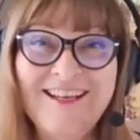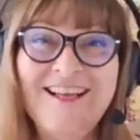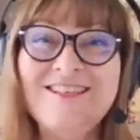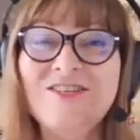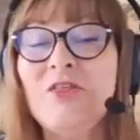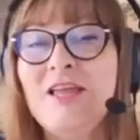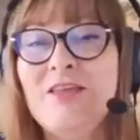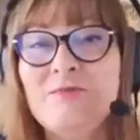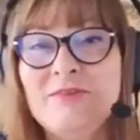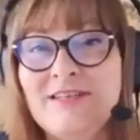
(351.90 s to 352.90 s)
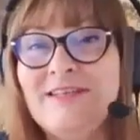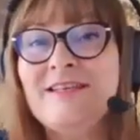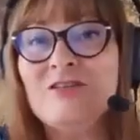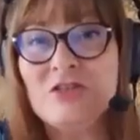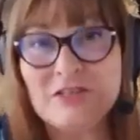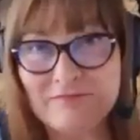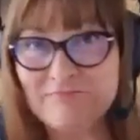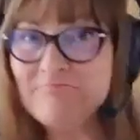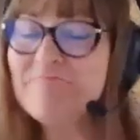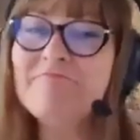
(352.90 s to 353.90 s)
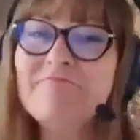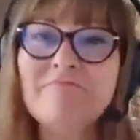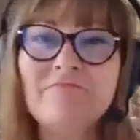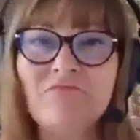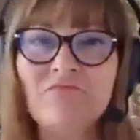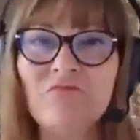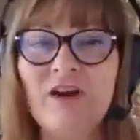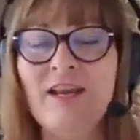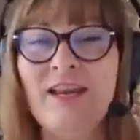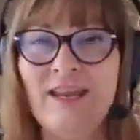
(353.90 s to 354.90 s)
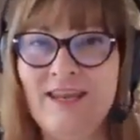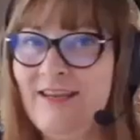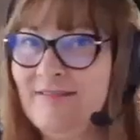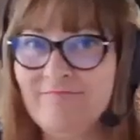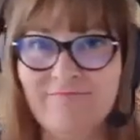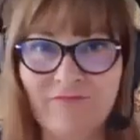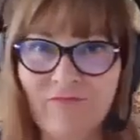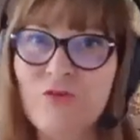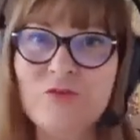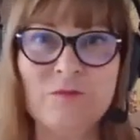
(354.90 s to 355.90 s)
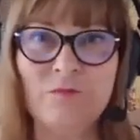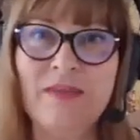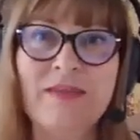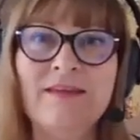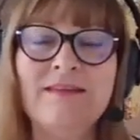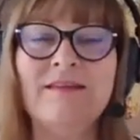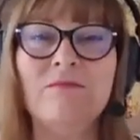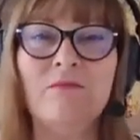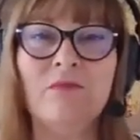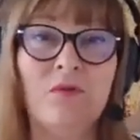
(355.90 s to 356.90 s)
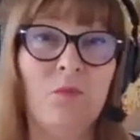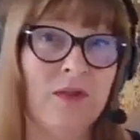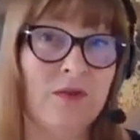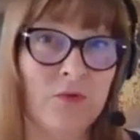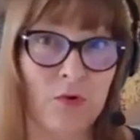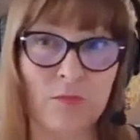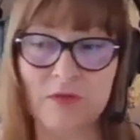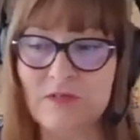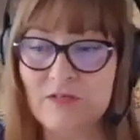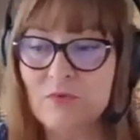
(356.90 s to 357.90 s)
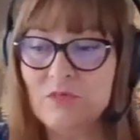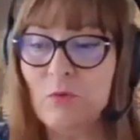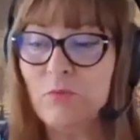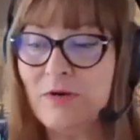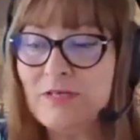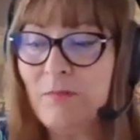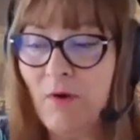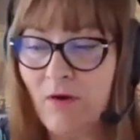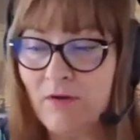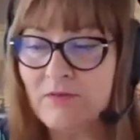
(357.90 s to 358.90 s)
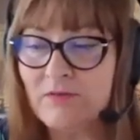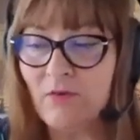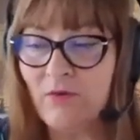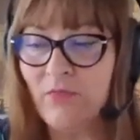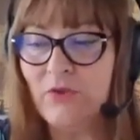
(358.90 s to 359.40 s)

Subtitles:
so that you didn't just run in full speed the way you normally do. So press pause on the